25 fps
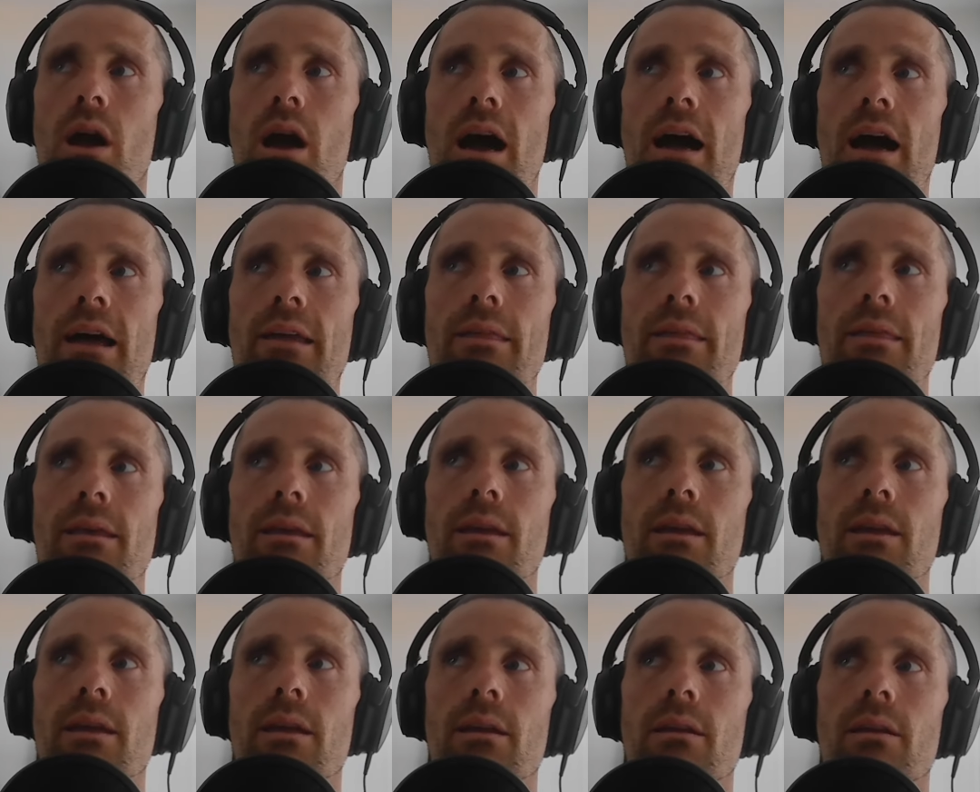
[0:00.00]
I
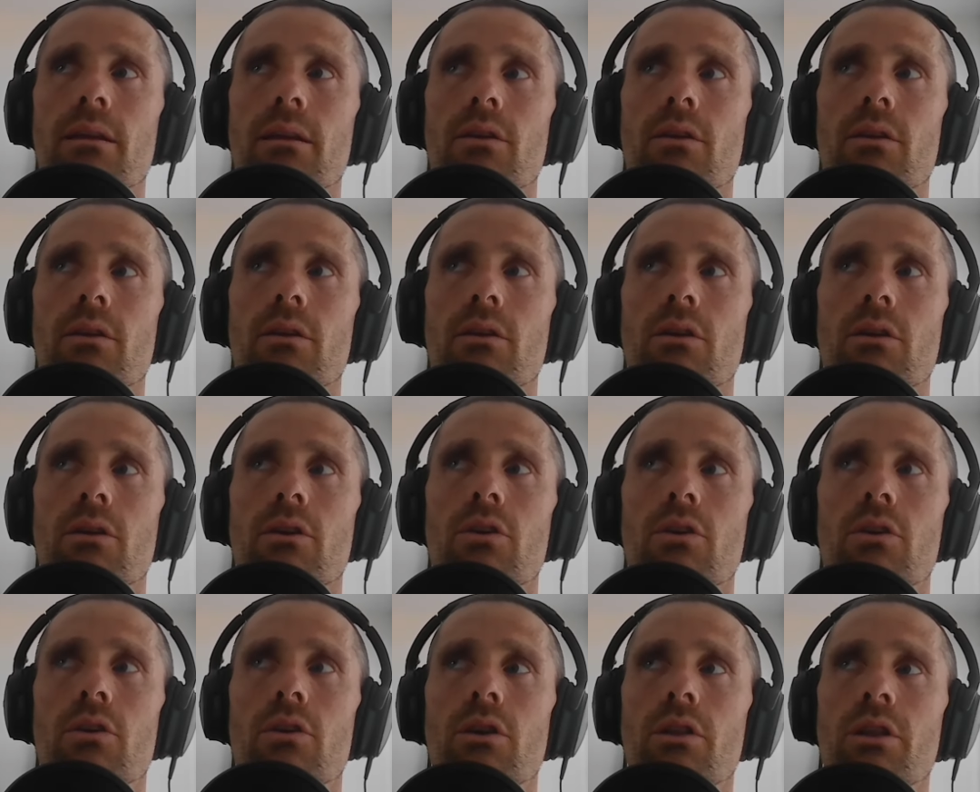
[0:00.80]
think
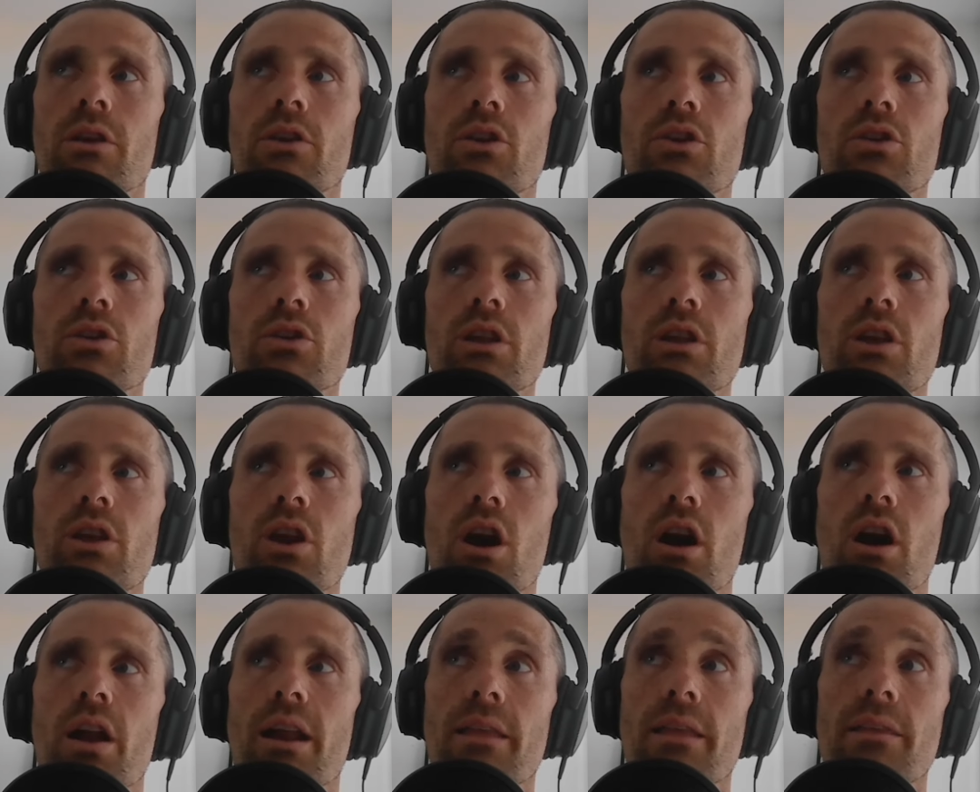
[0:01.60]
Er, like early
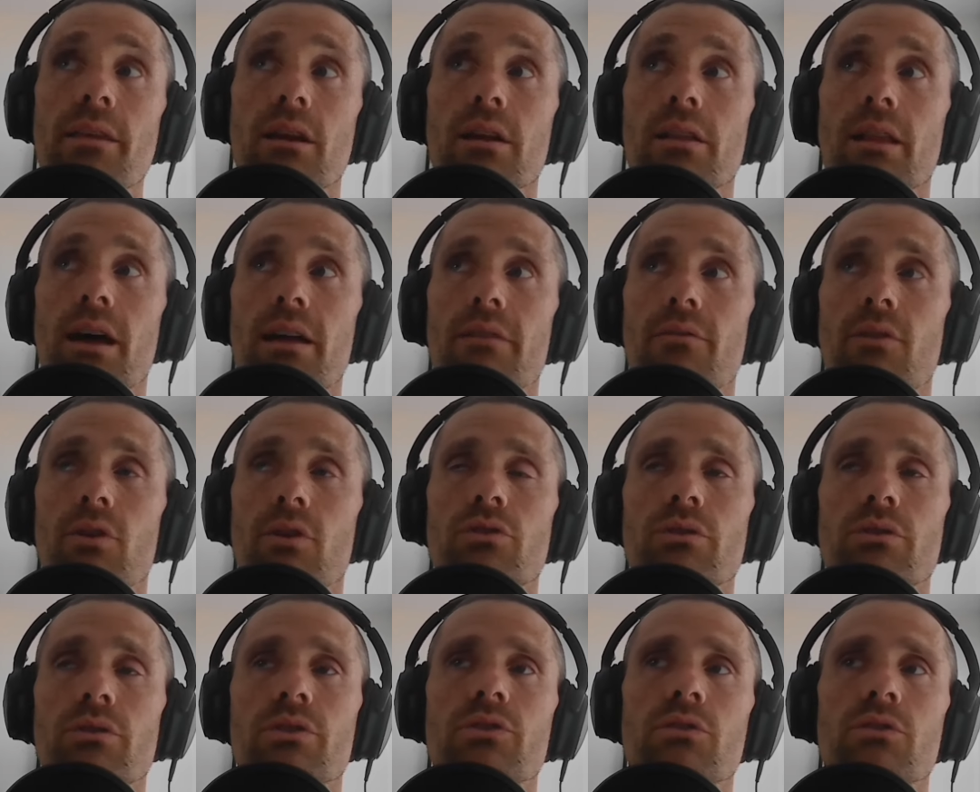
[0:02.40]
on, I think a lot of
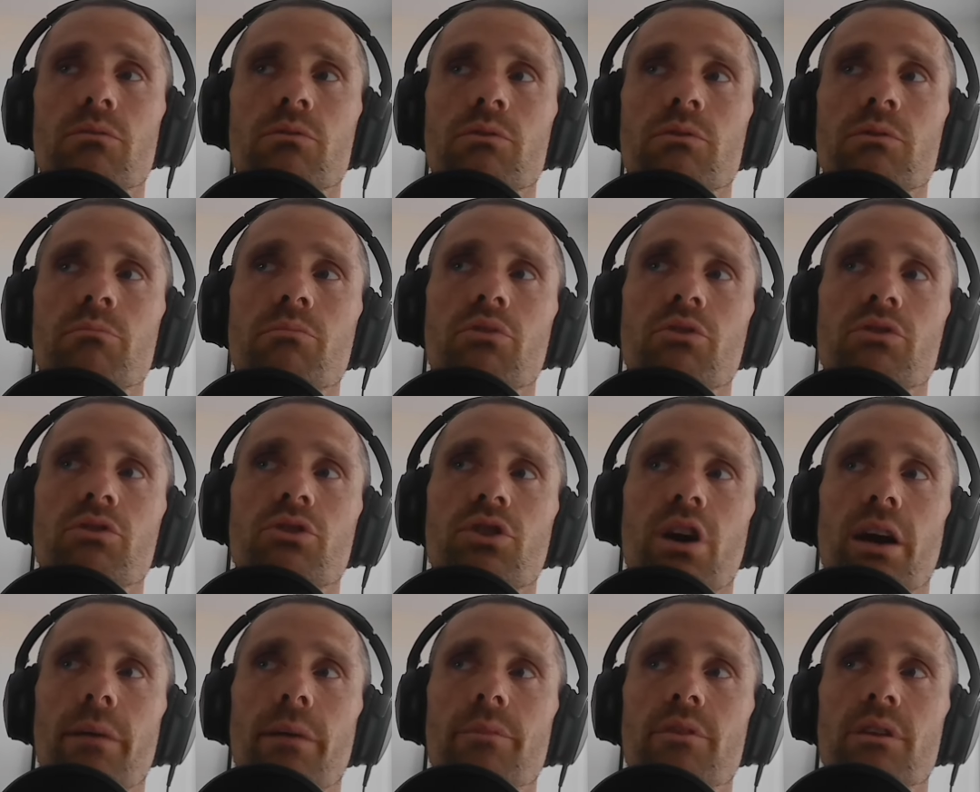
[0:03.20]
Ultron is still
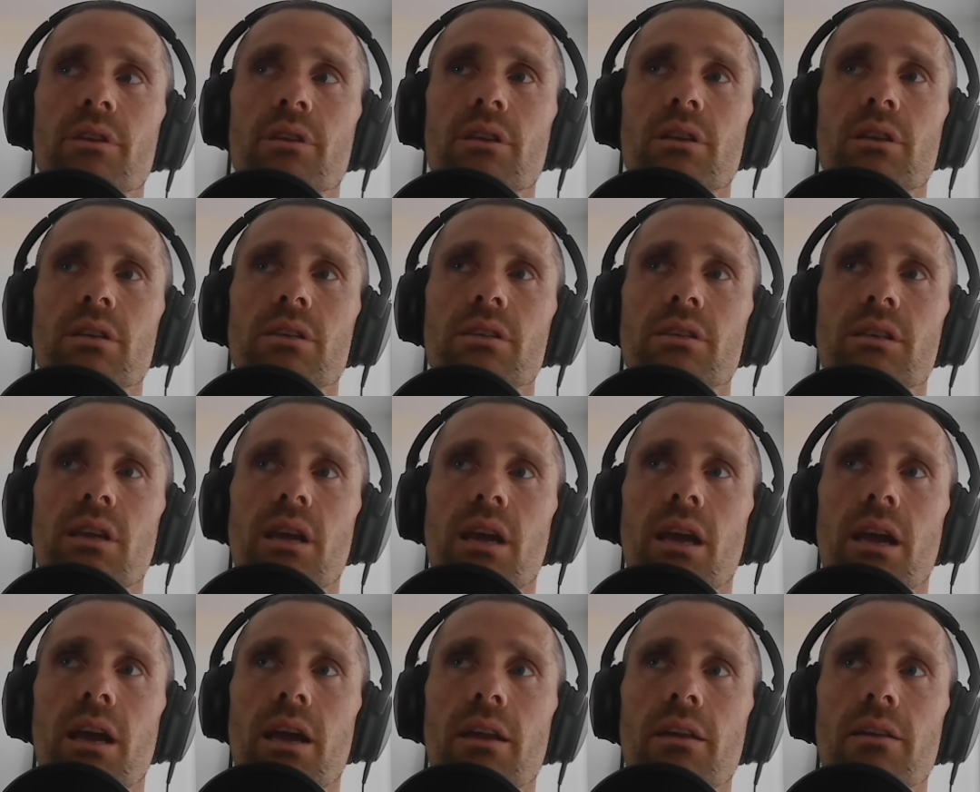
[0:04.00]
prescribe to this,
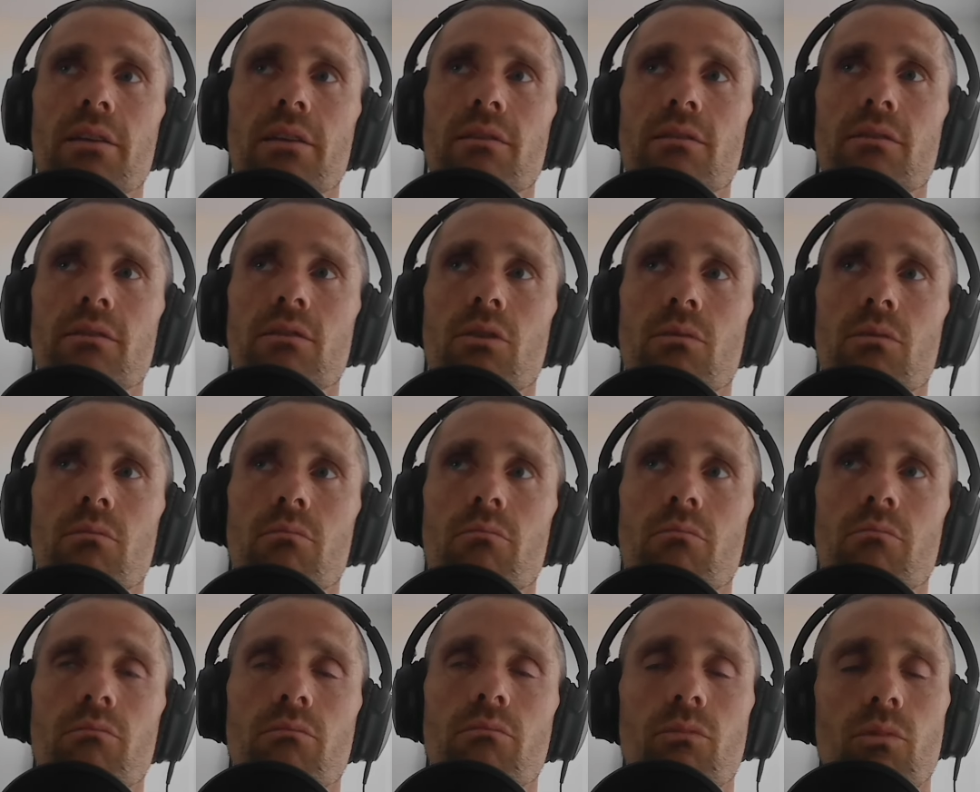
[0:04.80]
and you know,
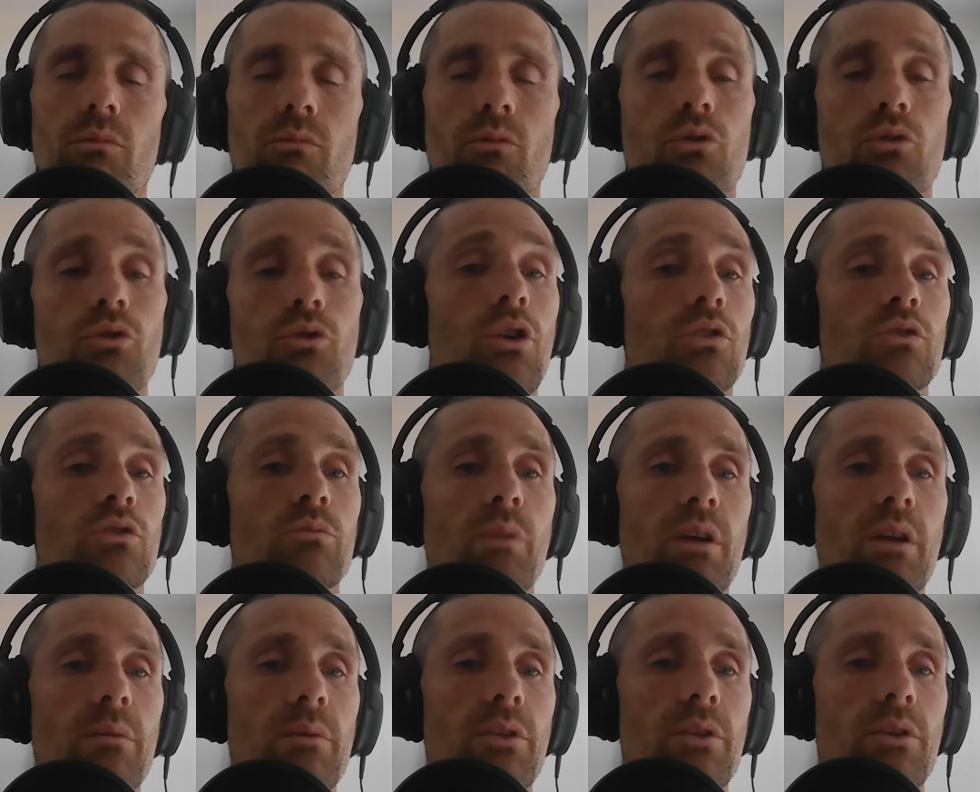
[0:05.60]
who knows?
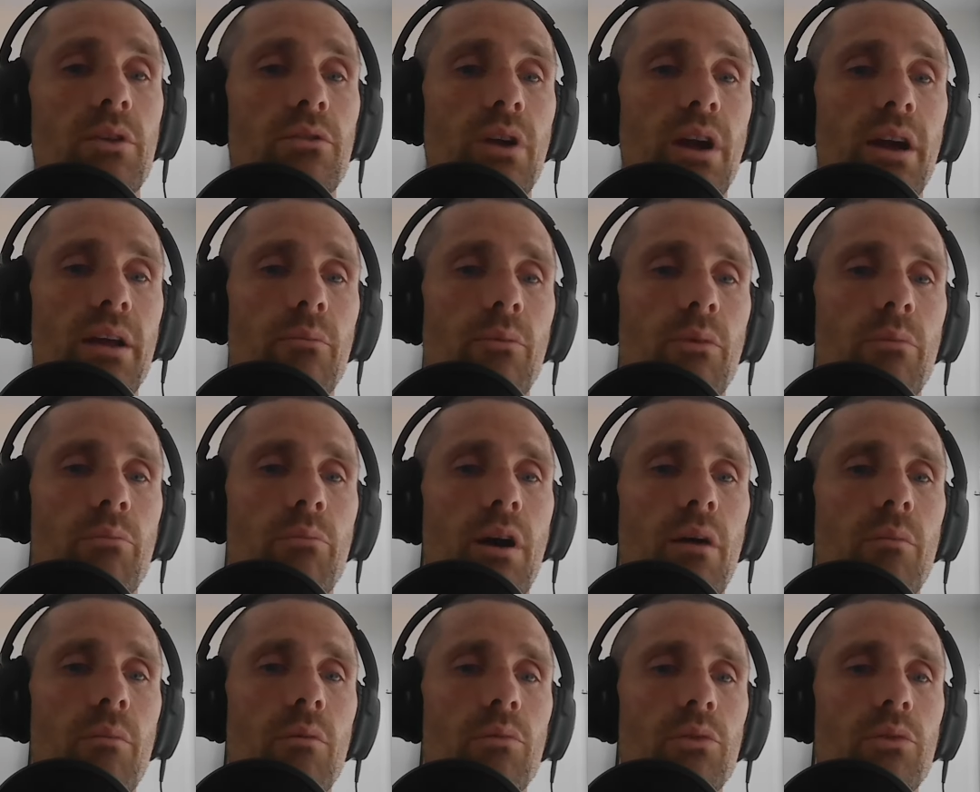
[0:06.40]
Maybe they're right. We
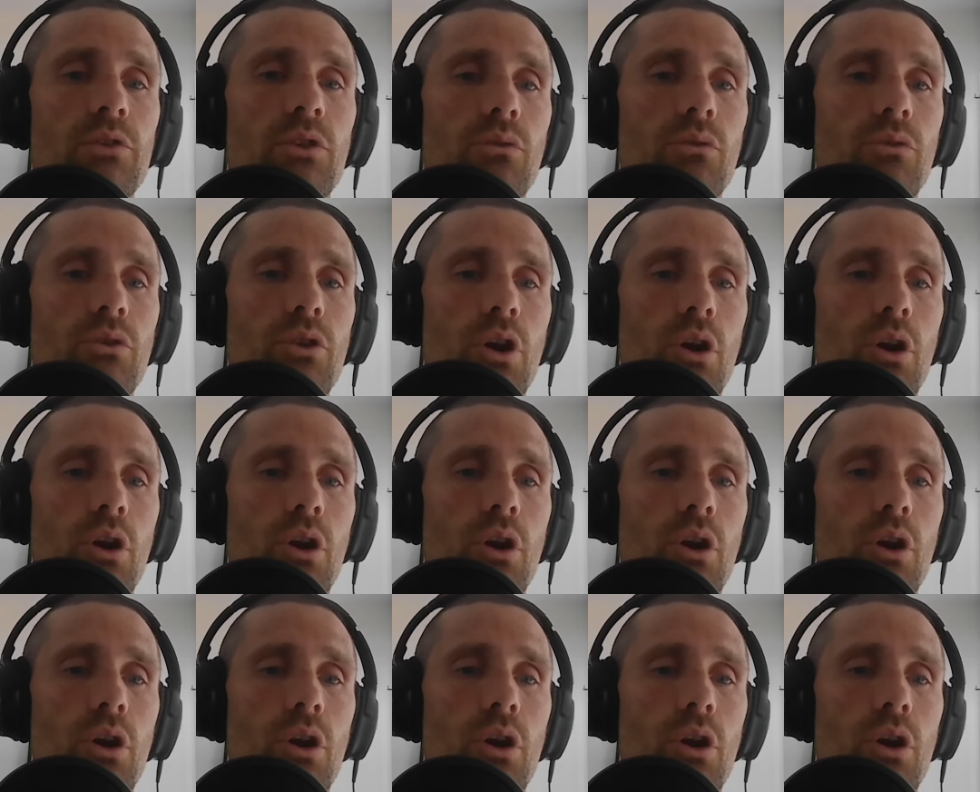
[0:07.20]
probably don't